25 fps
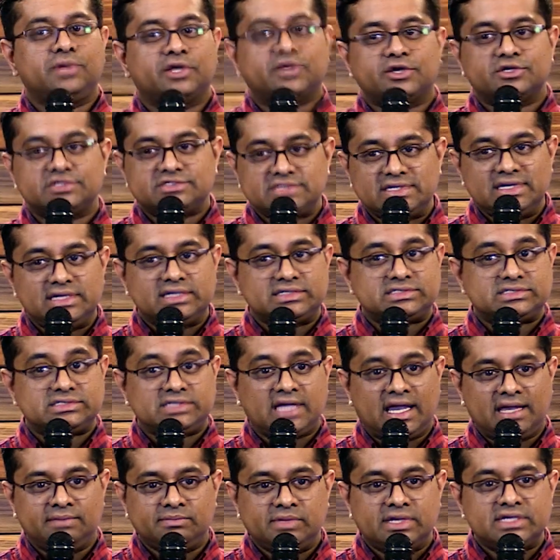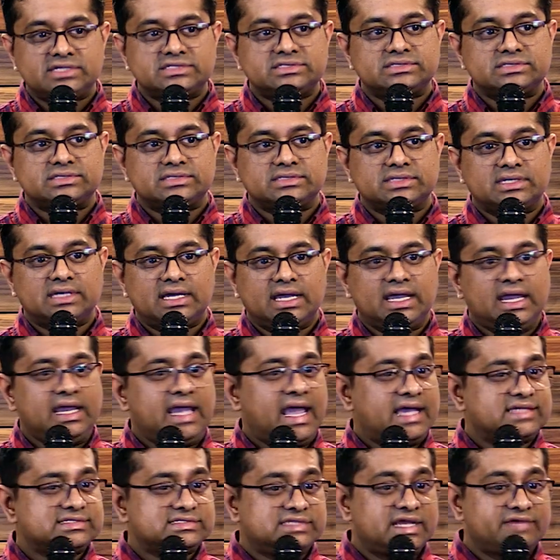because he is timeless. He
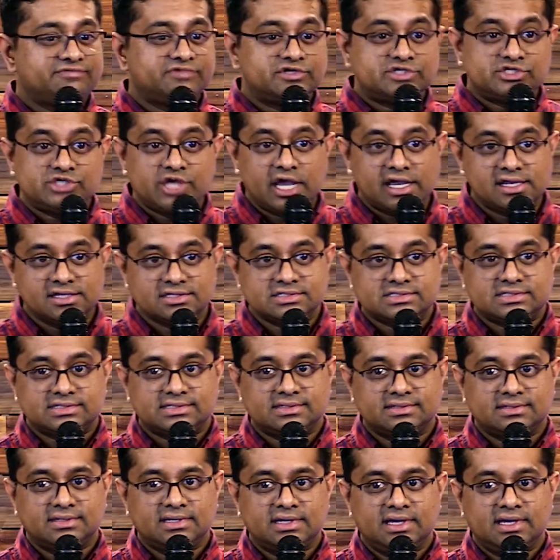has never changed.